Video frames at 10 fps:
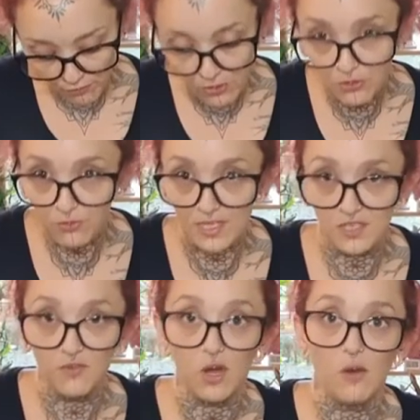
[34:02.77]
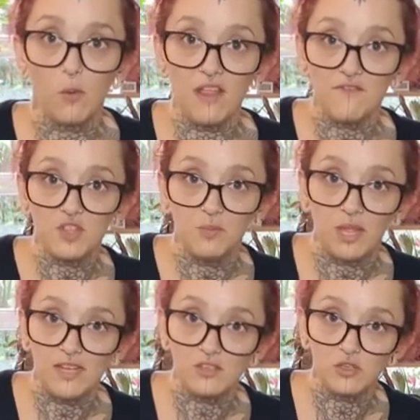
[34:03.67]
fill the reservoir, wait for the
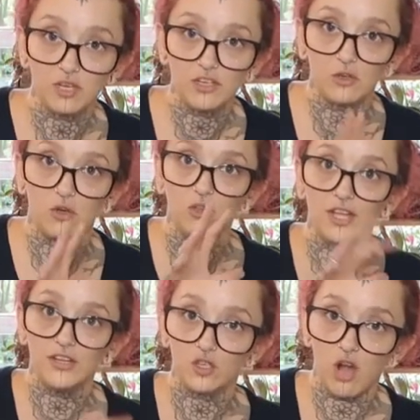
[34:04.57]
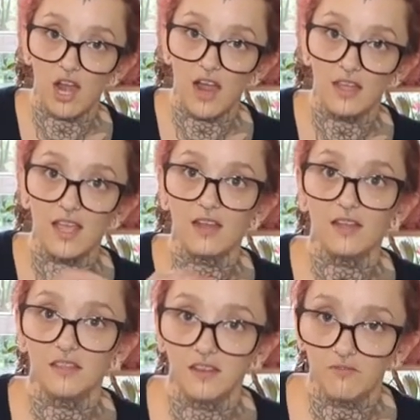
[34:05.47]
plant to drink it all, let it dry out
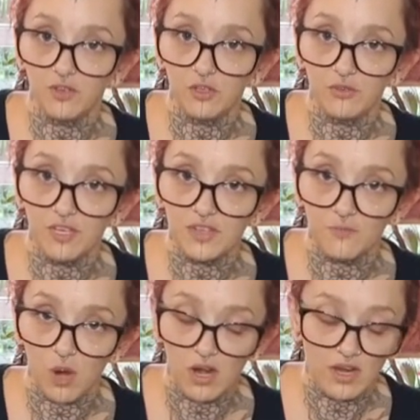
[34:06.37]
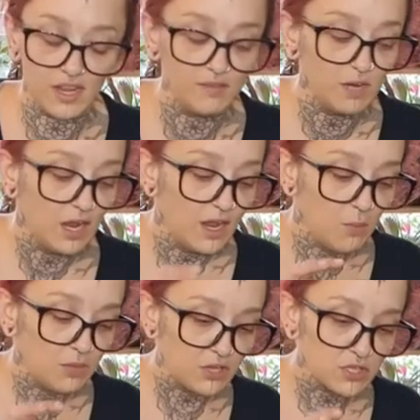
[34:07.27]
again, and then fill the reservoir again.
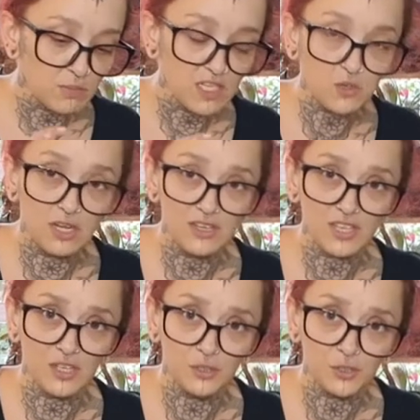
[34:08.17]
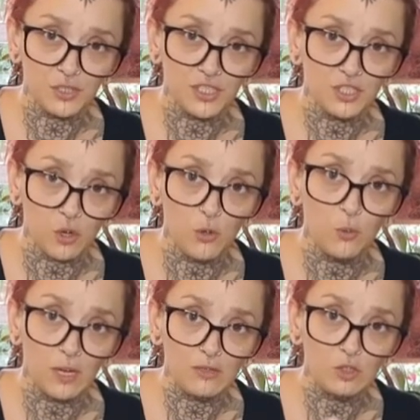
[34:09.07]
Because my soils are usually so
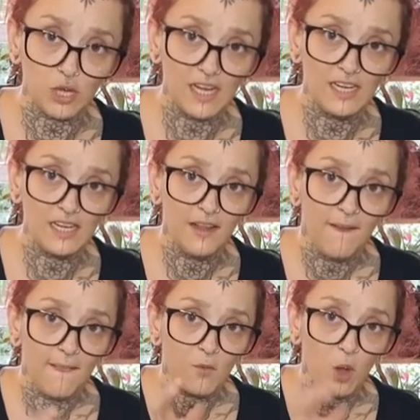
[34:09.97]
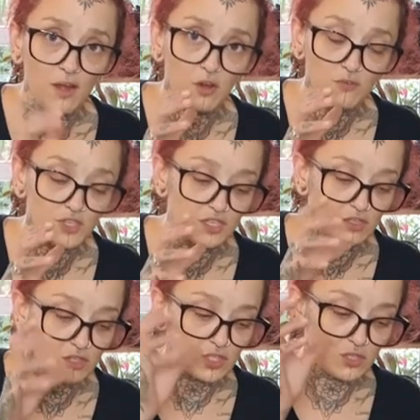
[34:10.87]
well draining, quite
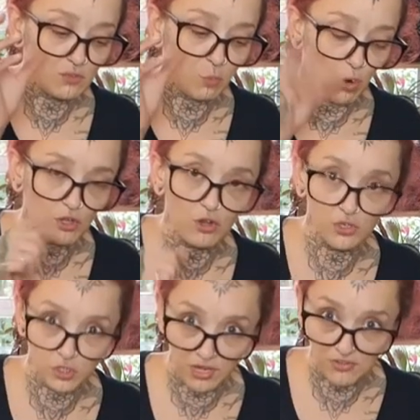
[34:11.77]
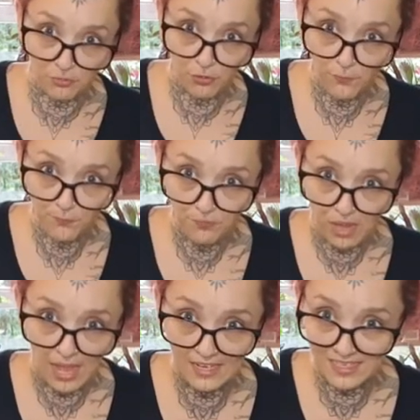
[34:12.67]
often the water goes straight through
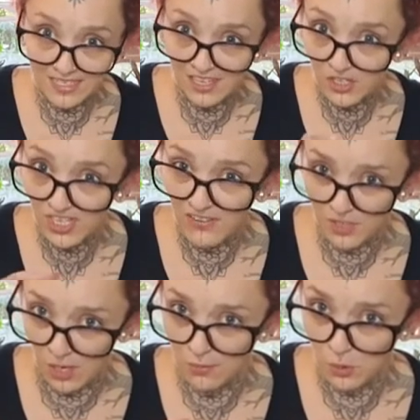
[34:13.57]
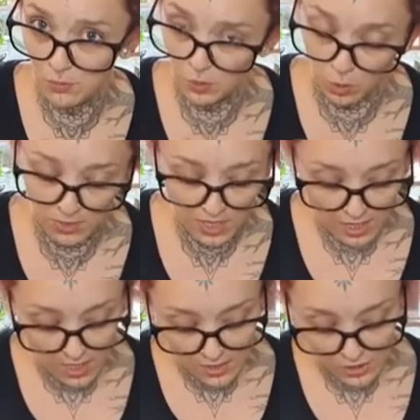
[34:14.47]
and it doesn't actually have time to absorb.
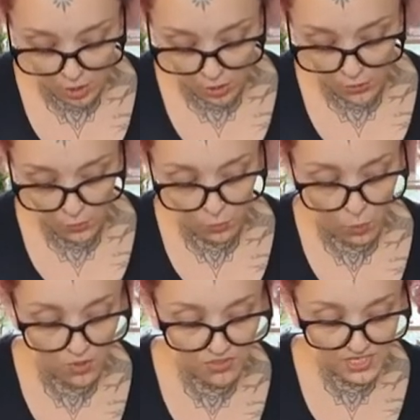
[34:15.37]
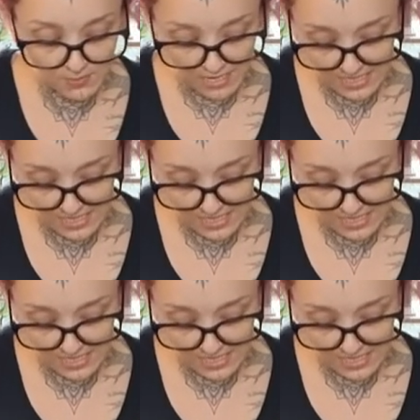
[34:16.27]
So what this